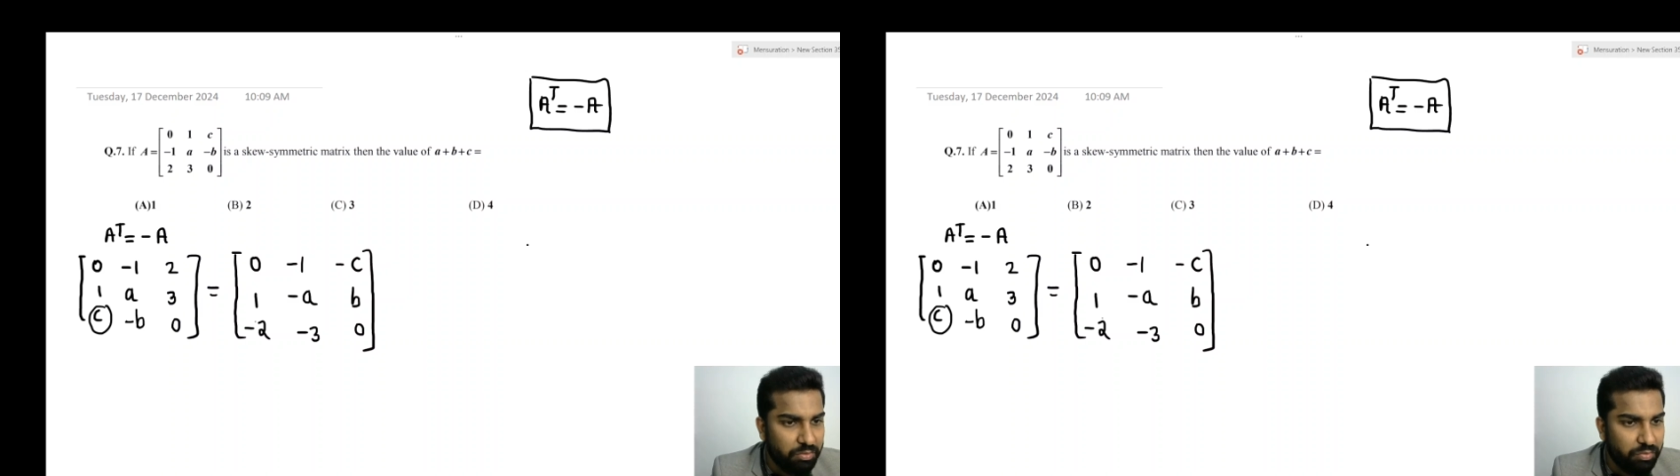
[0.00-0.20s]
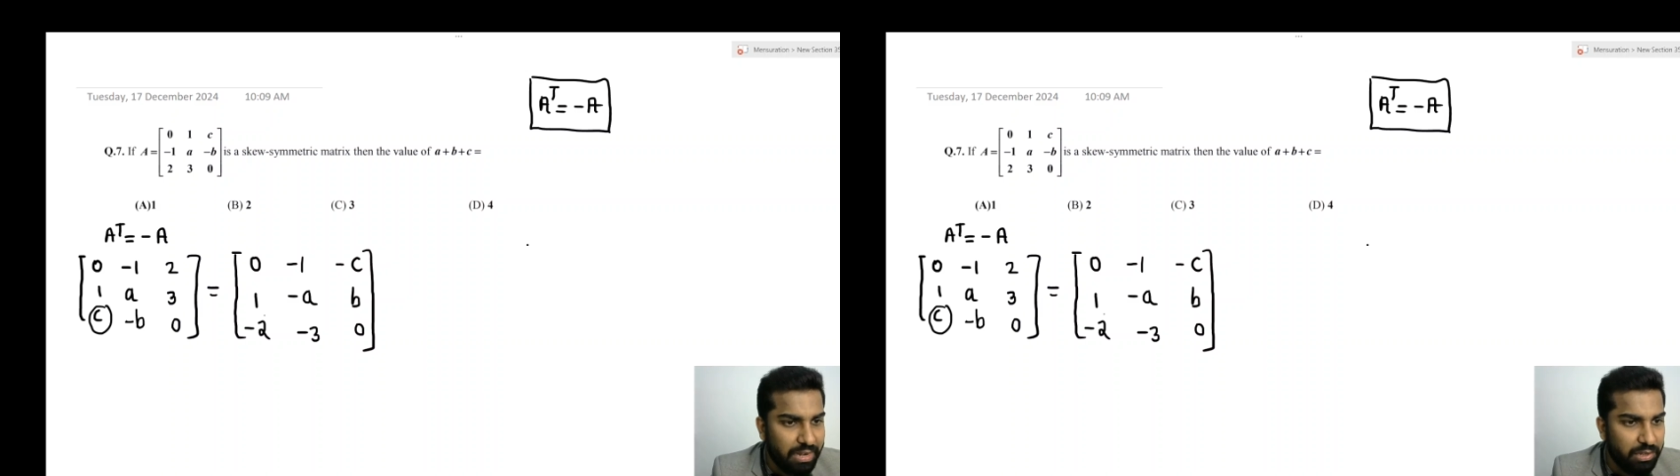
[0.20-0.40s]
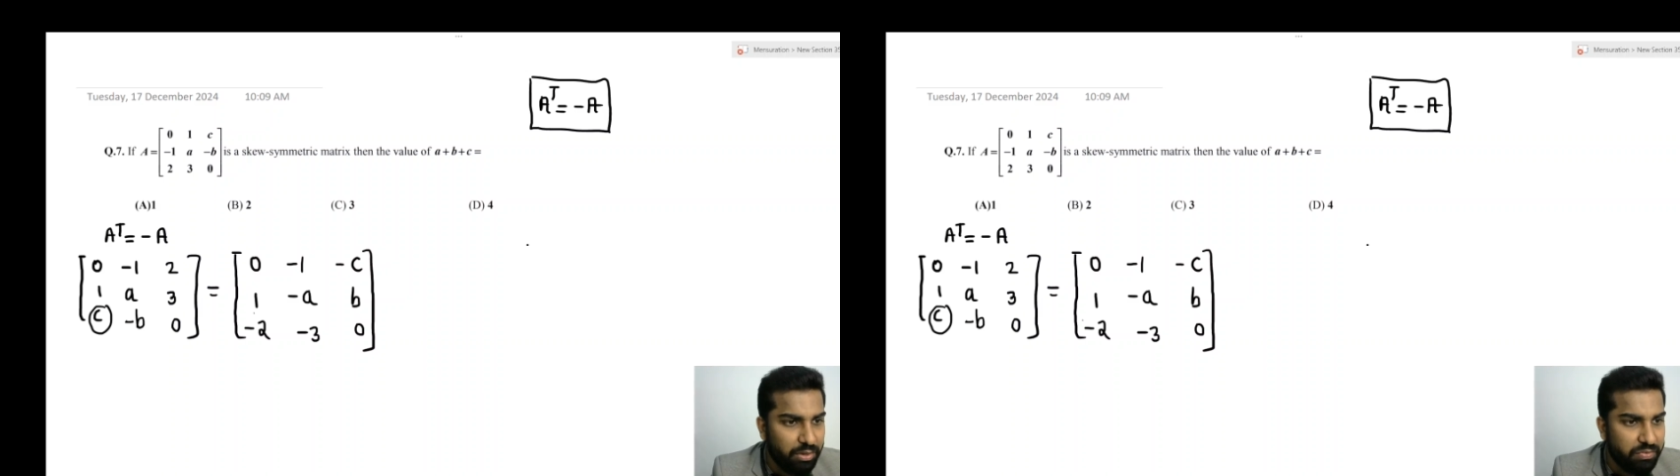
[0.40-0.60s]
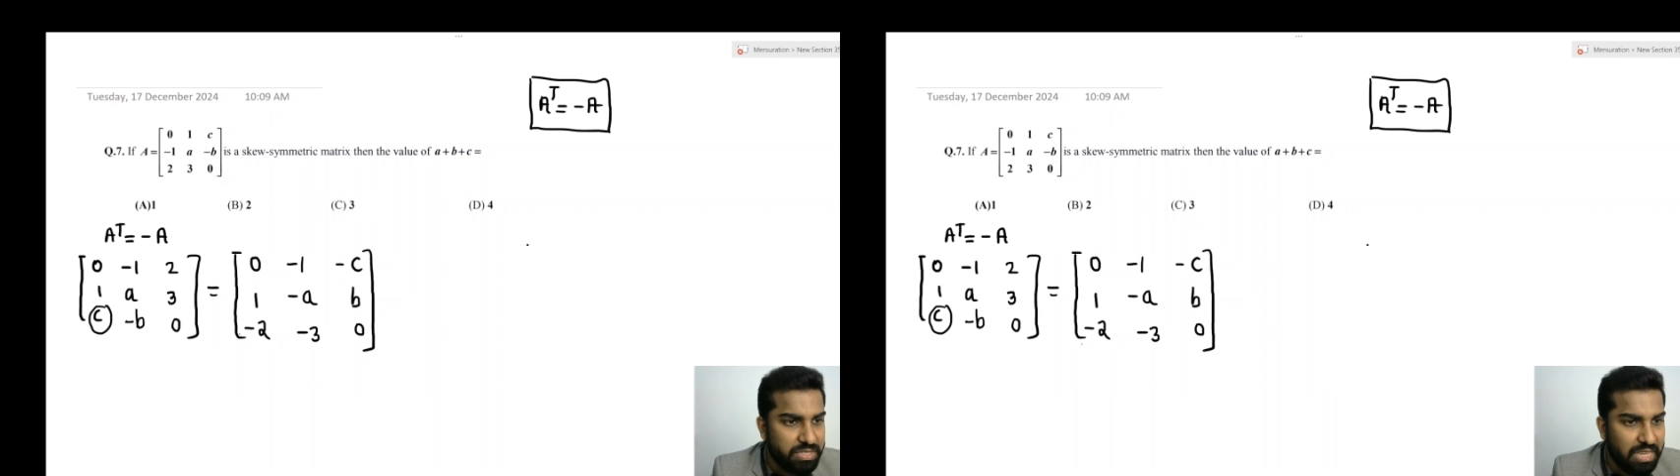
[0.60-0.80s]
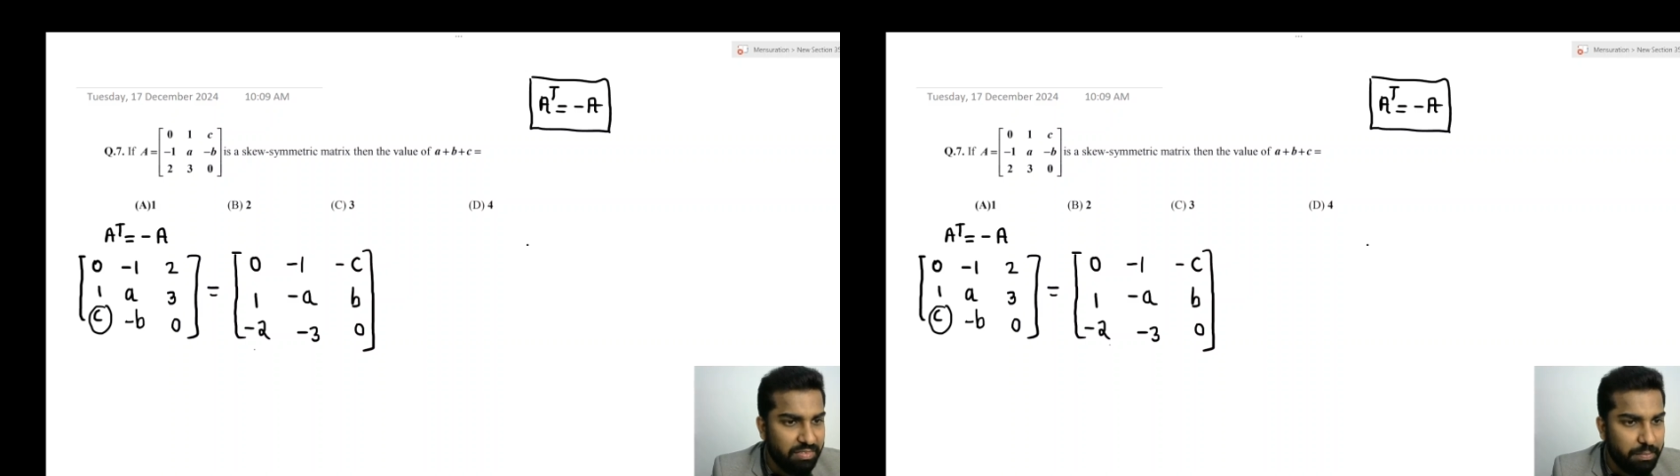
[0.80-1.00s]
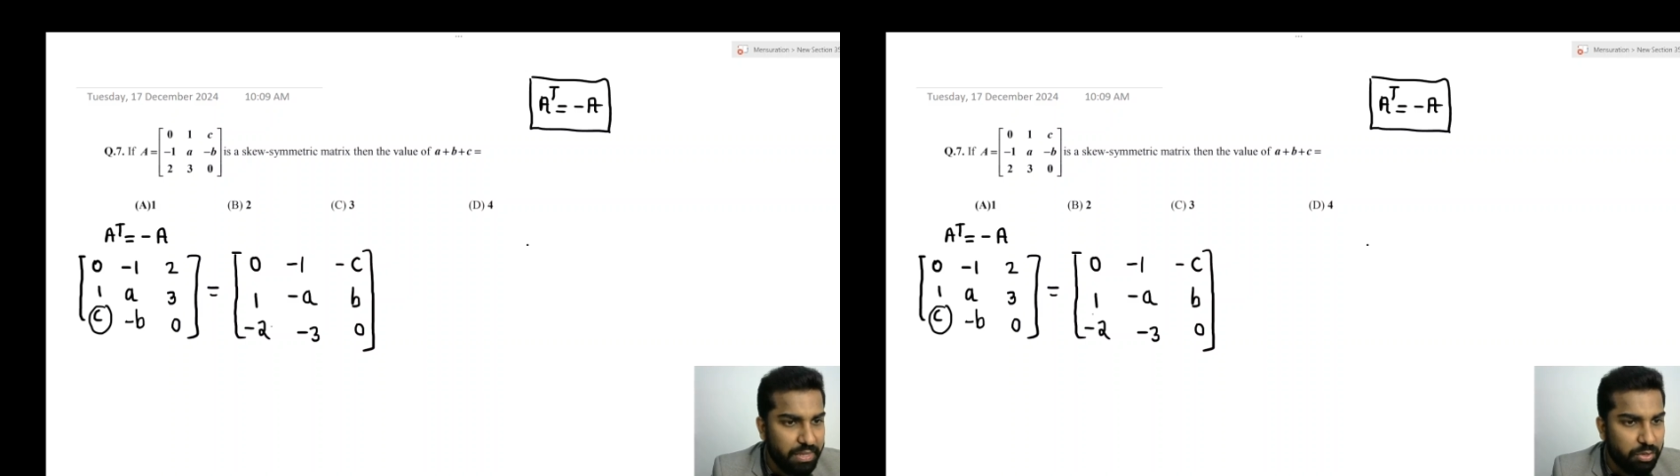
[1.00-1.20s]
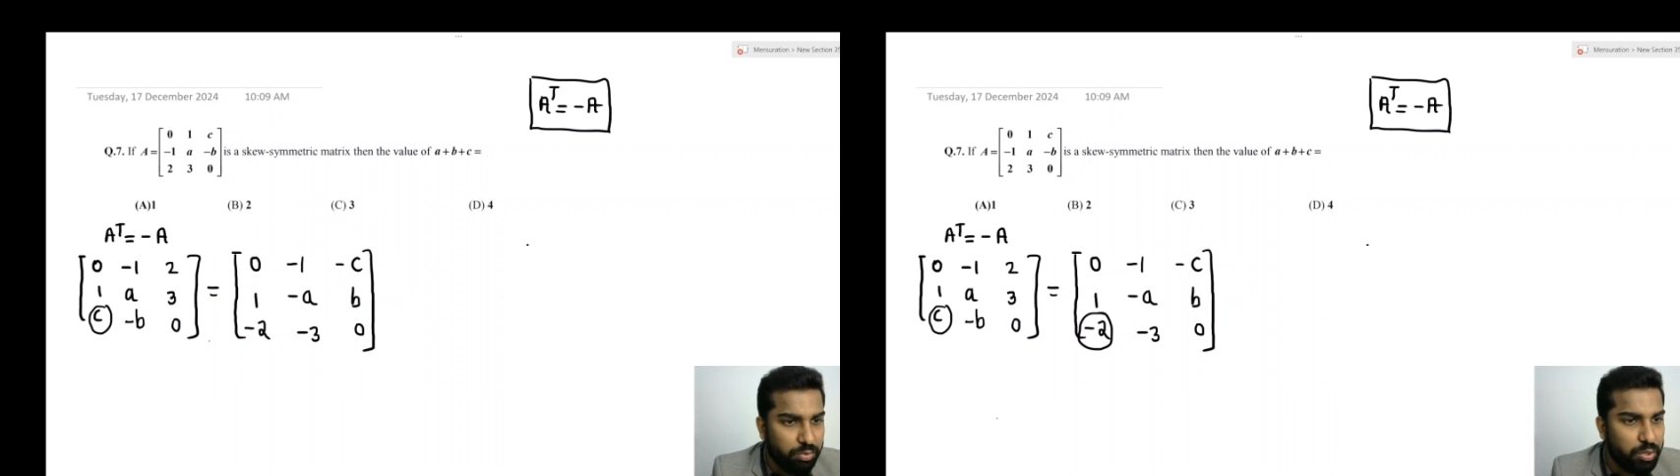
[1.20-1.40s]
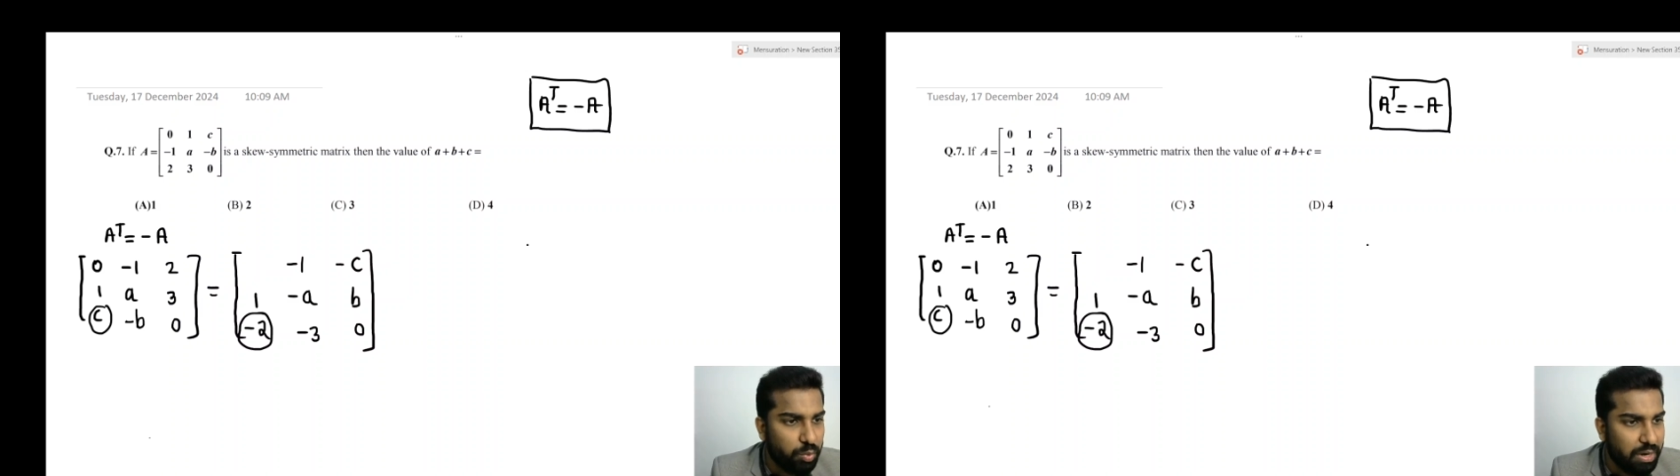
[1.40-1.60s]
value of C will be
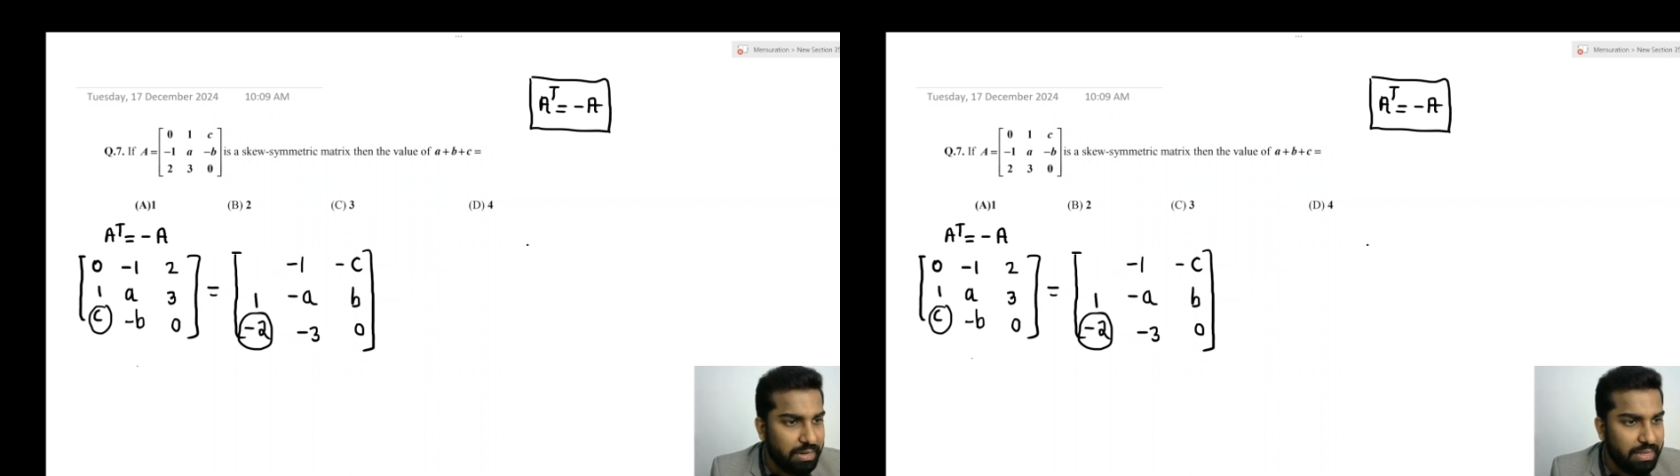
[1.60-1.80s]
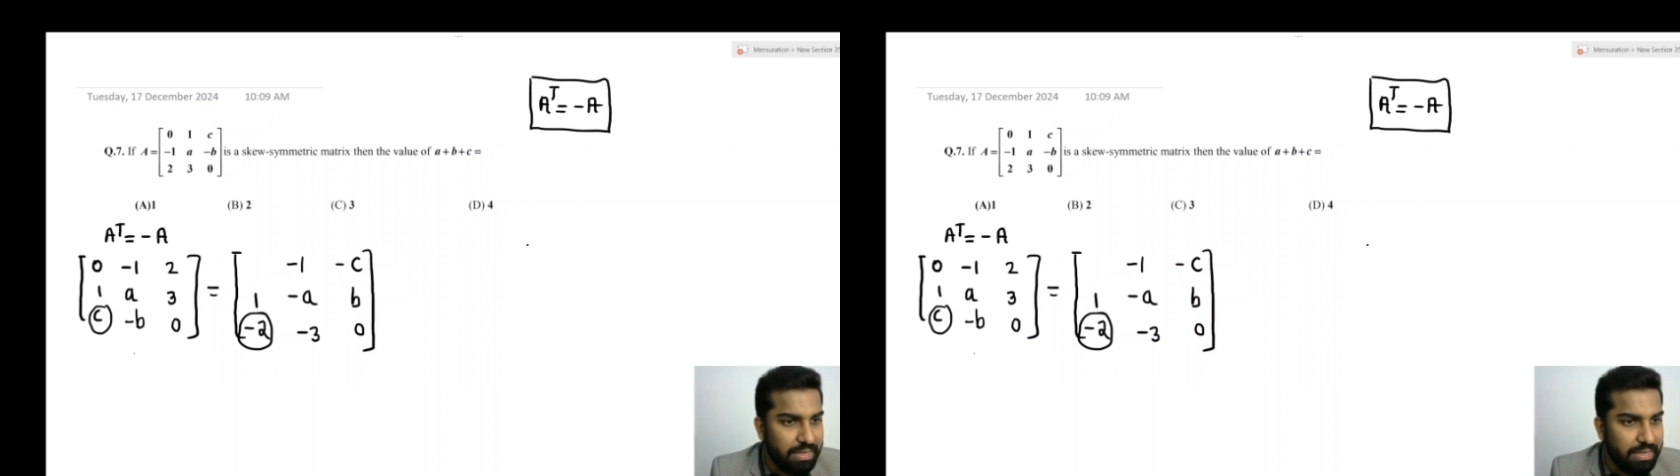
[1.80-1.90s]
equal to what?